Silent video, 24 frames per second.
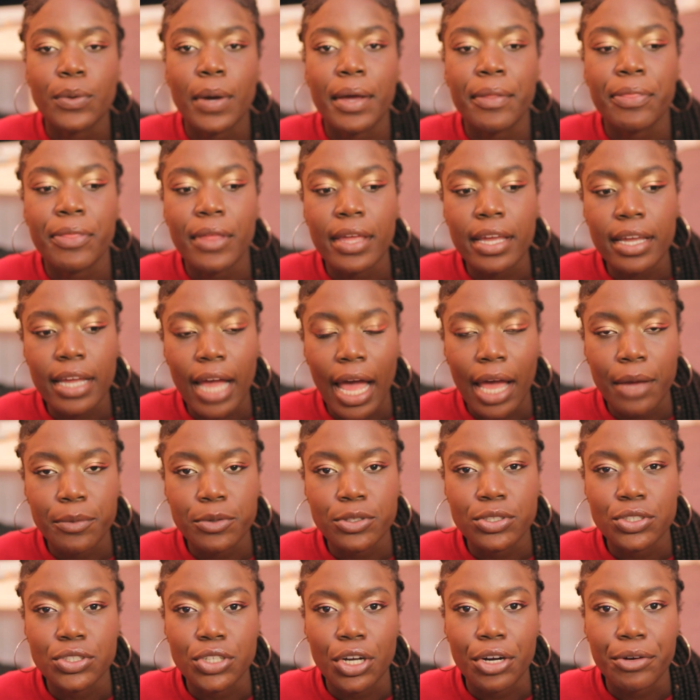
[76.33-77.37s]
I think I
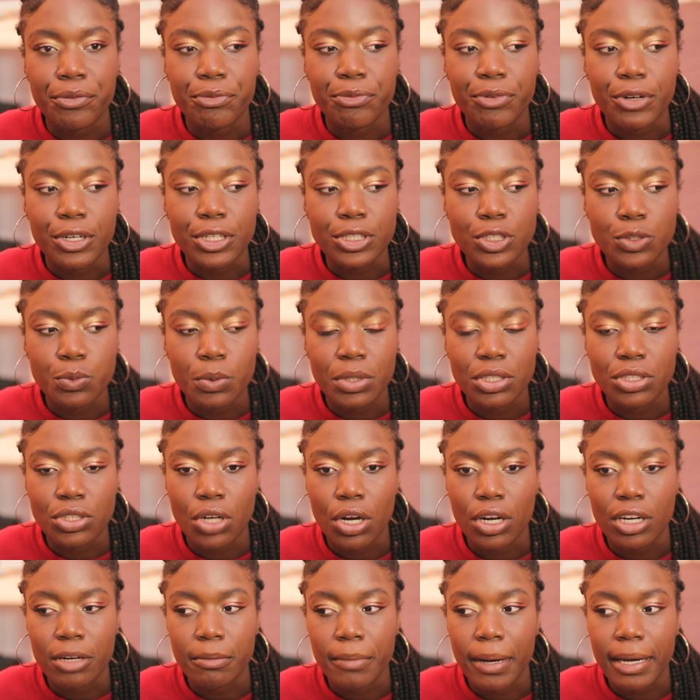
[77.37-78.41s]
will start first with
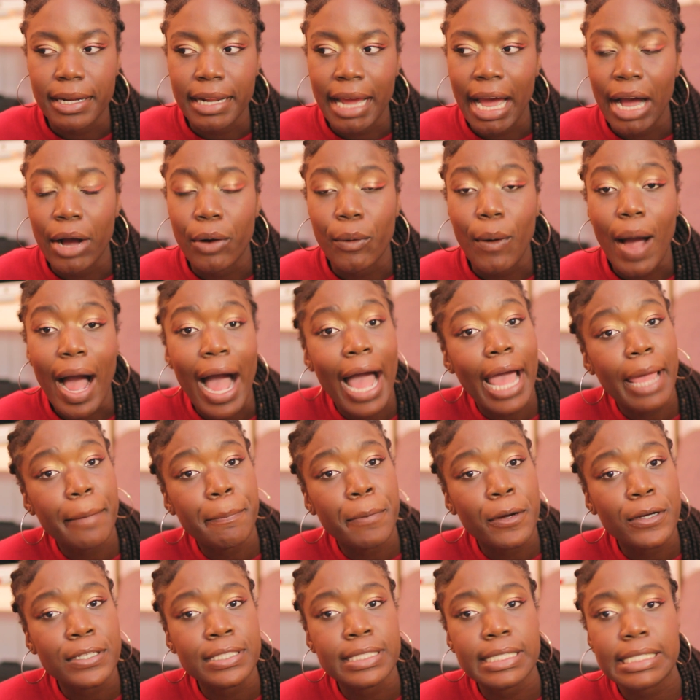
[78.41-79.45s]
talking about how I
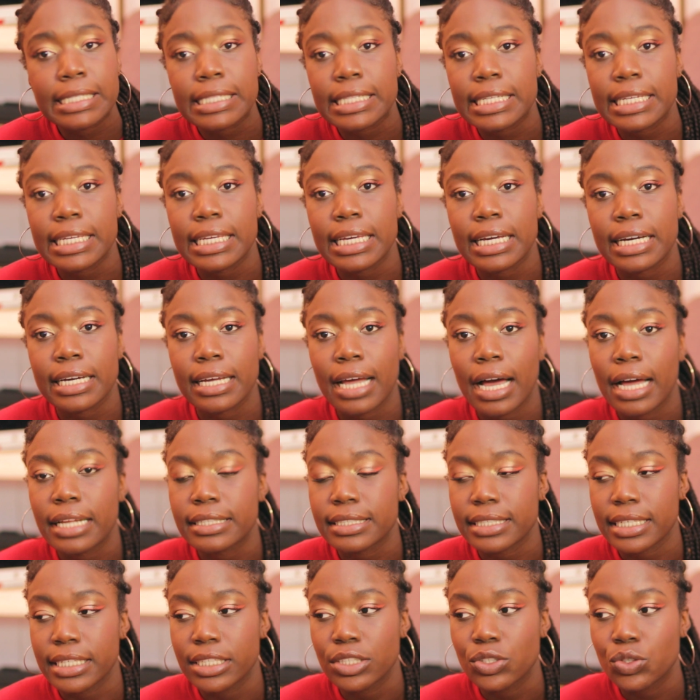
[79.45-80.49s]
personally
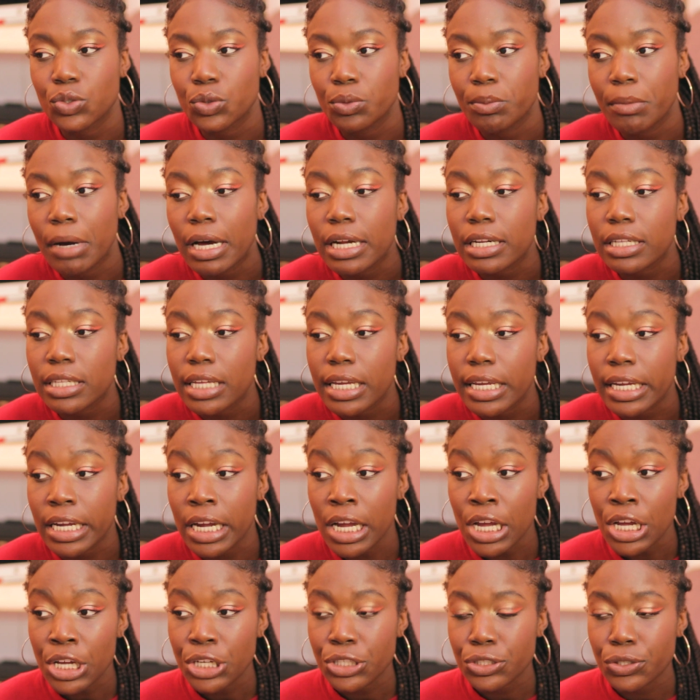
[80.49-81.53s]
got into modeling.